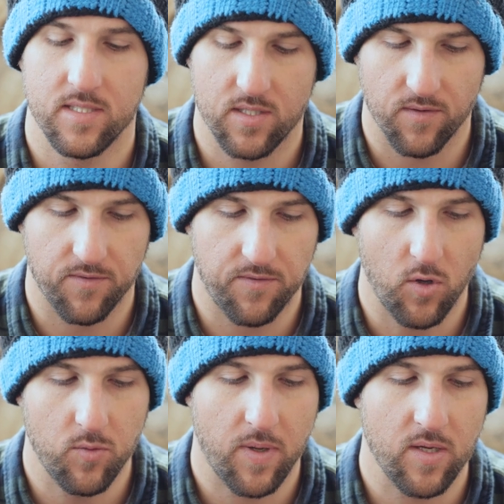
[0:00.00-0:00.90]
Is the
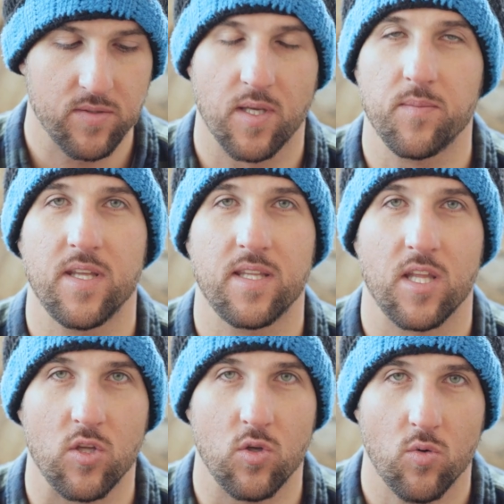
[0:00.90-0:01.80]
phone mount something
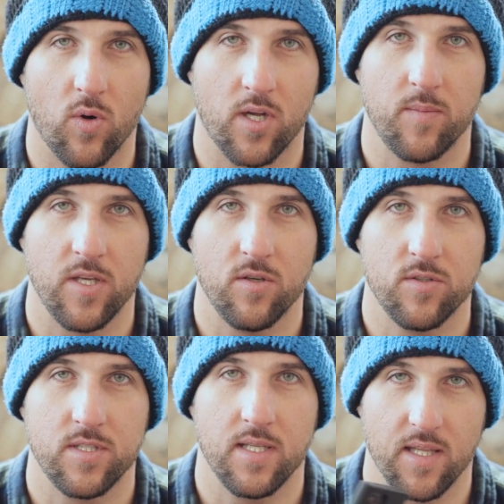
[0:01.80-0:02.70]
that you wanna be
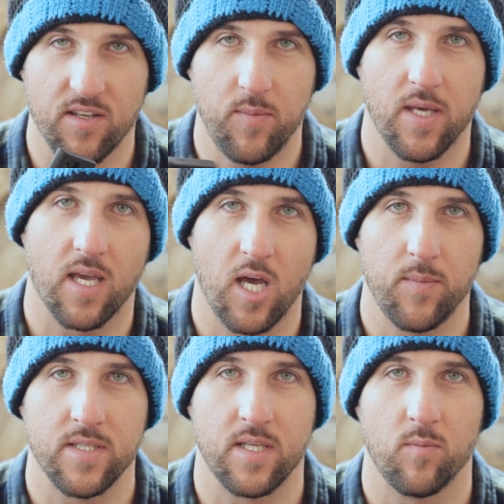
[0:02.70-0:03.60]
using? Leave me a
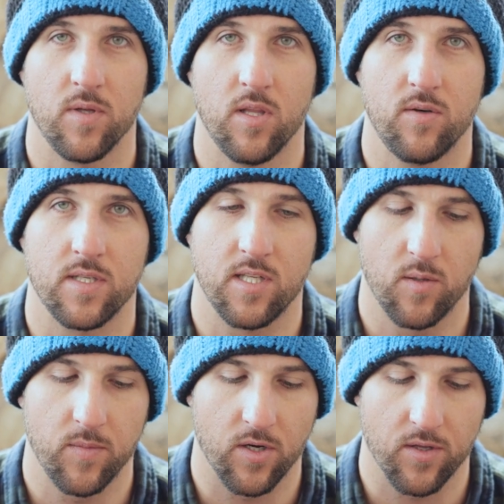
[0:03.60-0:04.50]
comment down below to
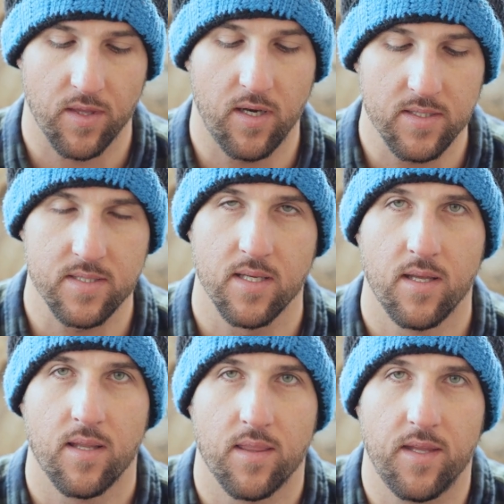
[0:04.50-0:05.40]
tell me your thoughts
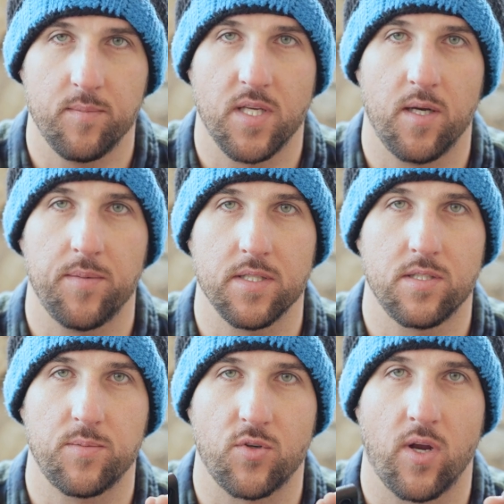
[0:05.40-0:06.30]
thumbs up,
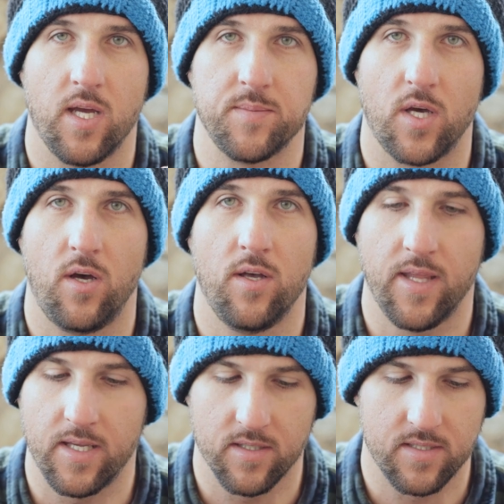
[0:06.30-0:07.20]
subscribes, all
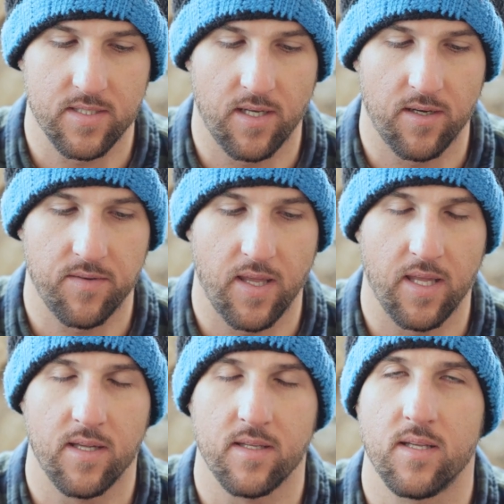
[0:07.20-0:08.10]
that good stuff,
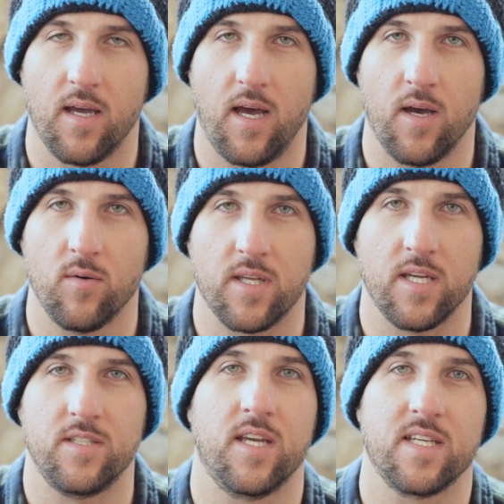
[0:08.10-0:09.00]
and I will
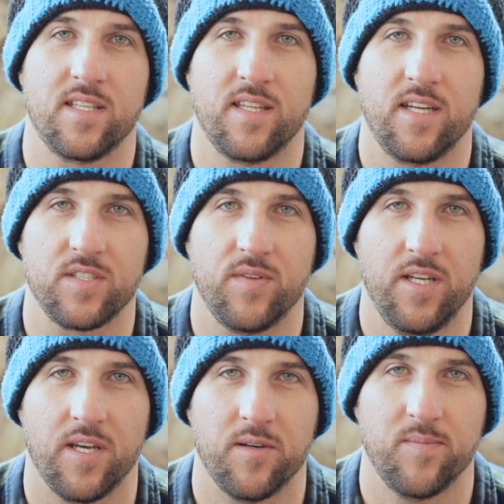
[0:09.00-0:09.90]
catch you guys on the next
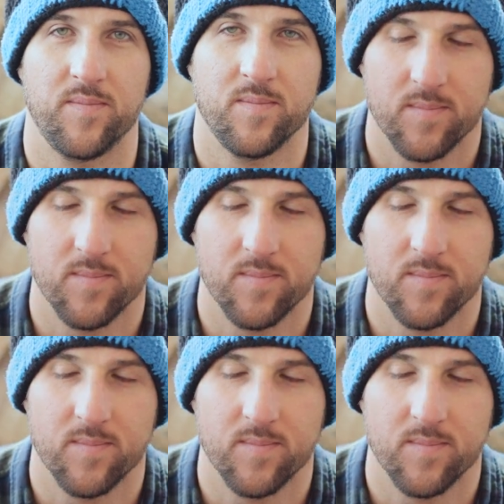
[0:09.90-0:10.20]
video.